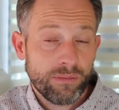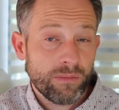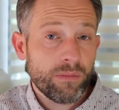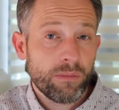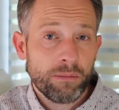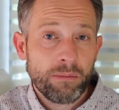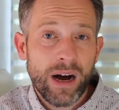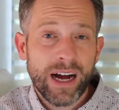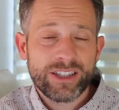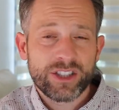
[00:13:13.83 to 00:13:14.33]

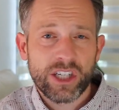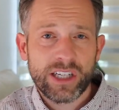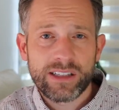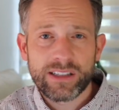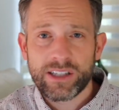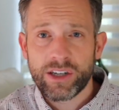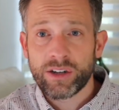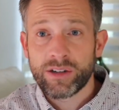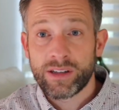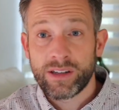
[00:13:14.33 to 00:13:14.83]
much
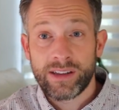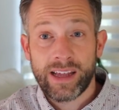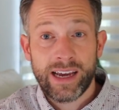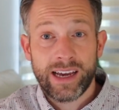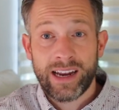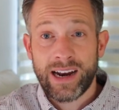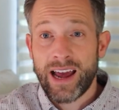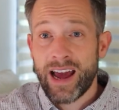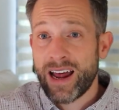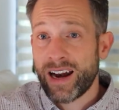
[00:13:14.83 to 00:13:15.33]
easier than they
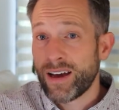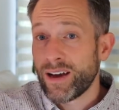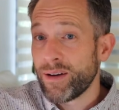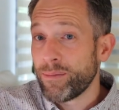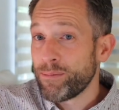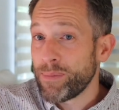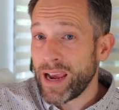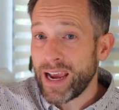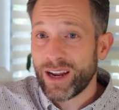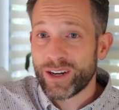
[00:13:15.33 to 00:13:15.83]
can add a
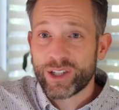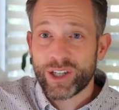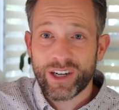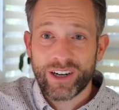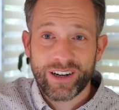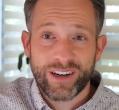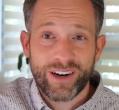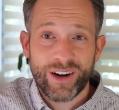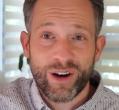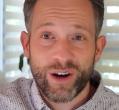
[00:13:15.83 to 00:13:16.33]

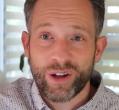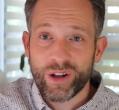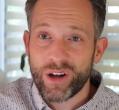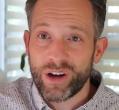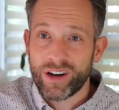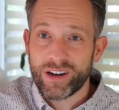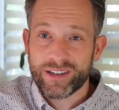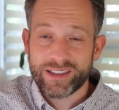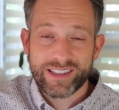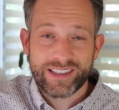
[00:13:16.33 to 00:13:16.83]
mansion
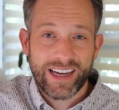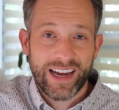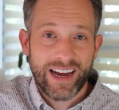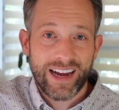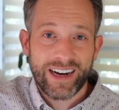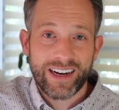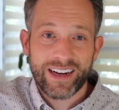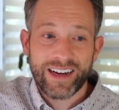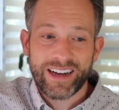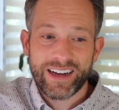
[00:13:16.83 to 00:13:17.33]

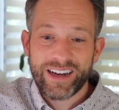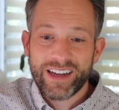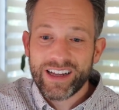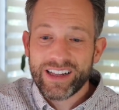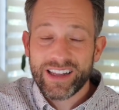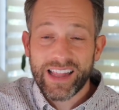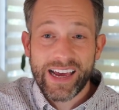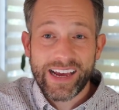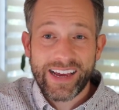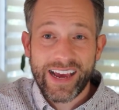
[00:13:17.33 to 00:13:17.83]
alongside a
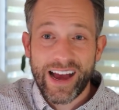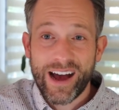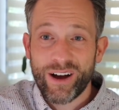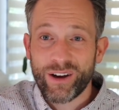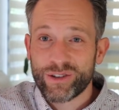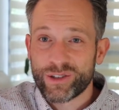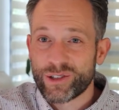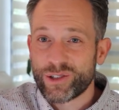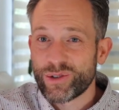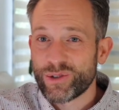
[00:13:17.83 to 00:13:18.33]
lake
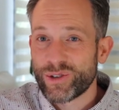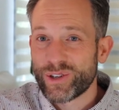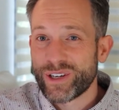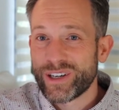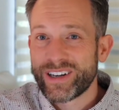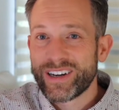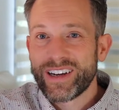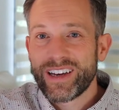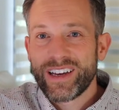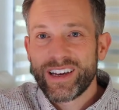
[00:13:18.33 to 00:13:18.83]
house
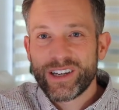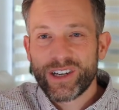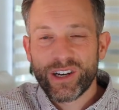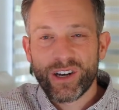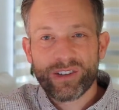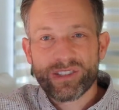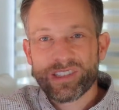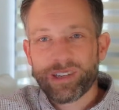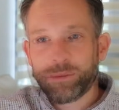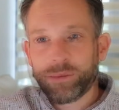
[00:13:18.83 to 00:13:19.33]
or you
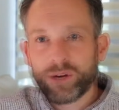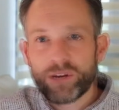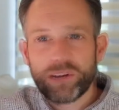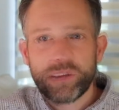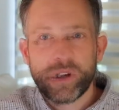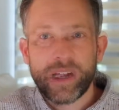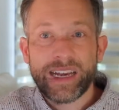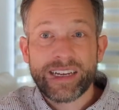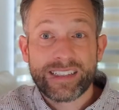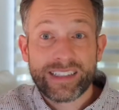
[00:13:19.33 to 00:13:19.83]
know some
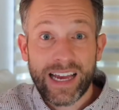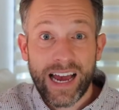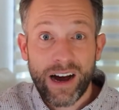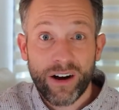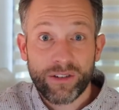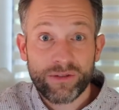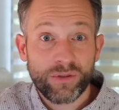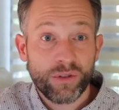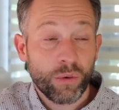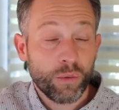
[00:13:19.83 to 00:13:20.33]
place
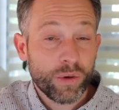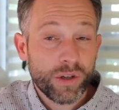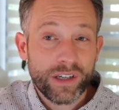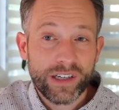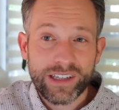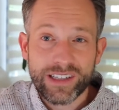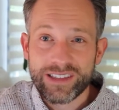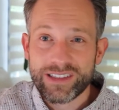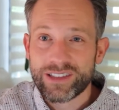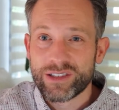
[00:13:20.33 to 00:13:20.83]
out in the
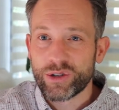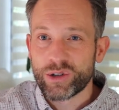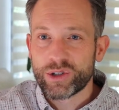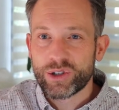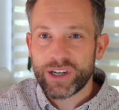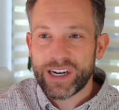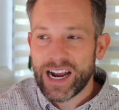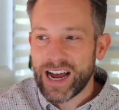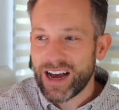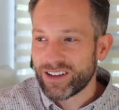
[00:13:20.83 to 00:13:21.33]
woods or
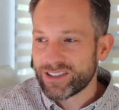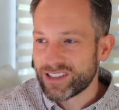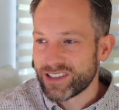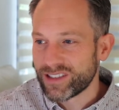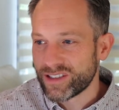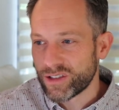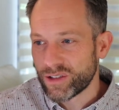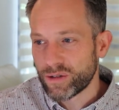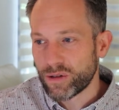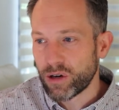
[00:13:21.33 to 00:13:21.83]
tree
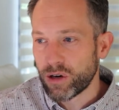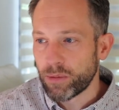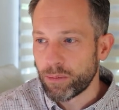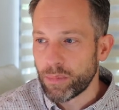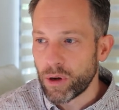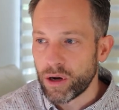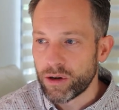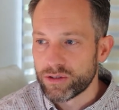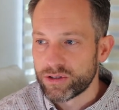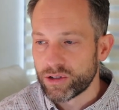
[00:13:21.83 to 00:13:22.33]
houses or, or
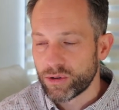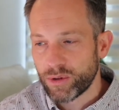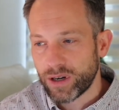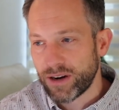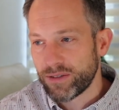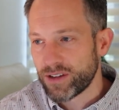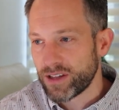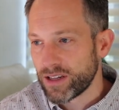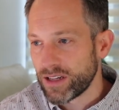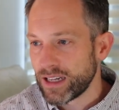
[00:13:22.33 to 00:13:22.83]
boats or
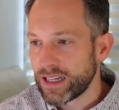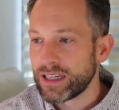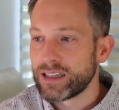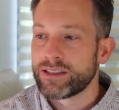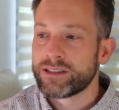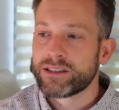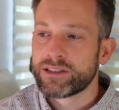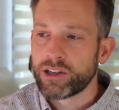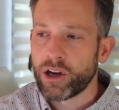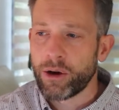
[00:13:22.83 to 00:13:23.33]
whatever that
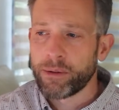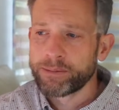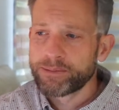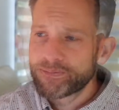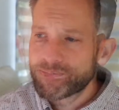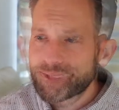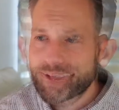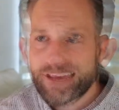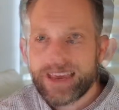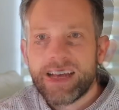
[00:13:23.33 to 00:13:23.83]
is. So
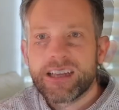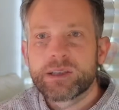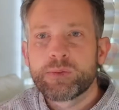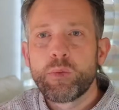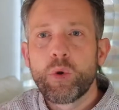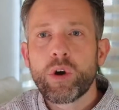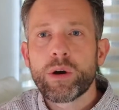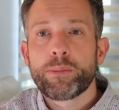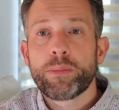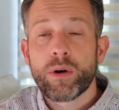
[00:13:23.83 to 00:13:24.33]
it's
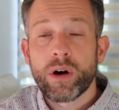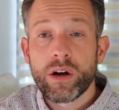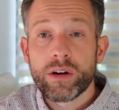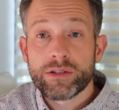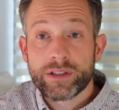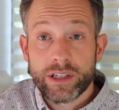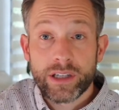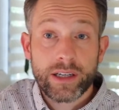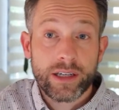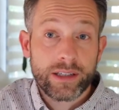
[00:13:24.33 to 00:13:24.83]
more prone
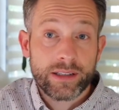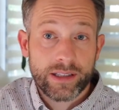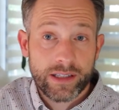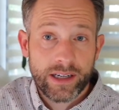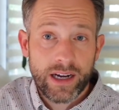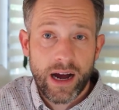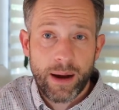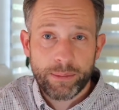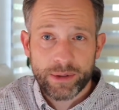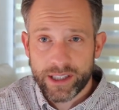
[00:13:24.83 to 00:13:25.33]
to, to
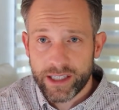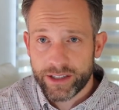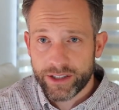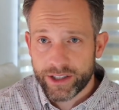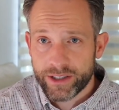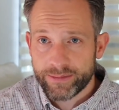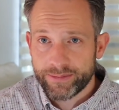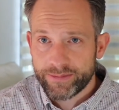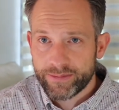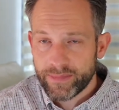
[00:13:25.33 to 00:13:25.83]

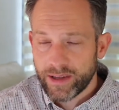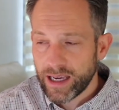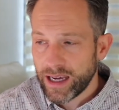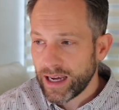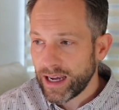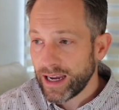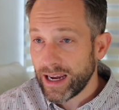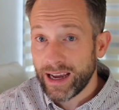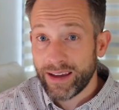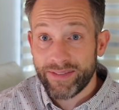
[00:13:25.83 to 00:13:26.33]
competition
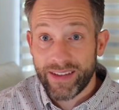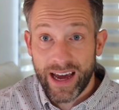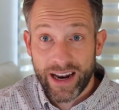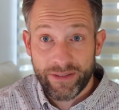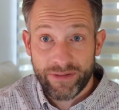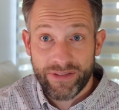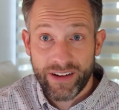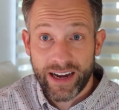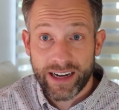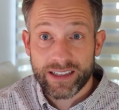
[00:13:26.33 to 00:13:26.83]
and that
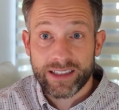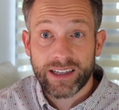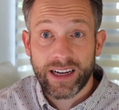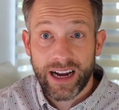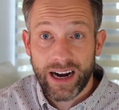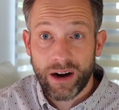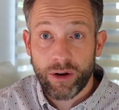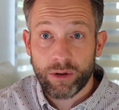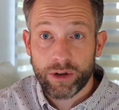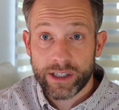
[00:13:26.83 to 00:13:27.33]
affects
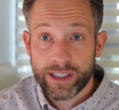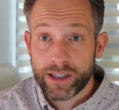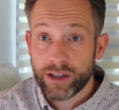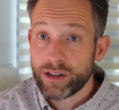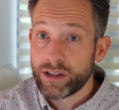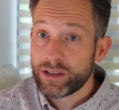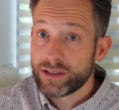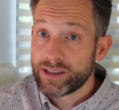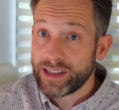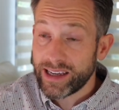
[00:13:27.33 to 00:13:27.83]
our
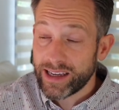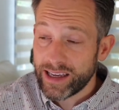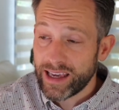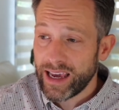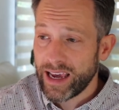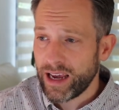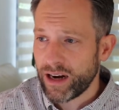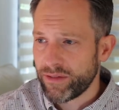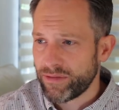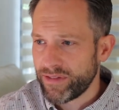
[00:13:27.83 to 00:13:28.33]
returns. It
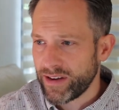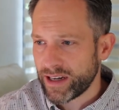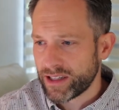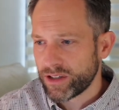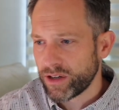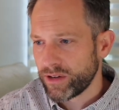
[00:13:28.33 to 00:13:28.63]
can affect our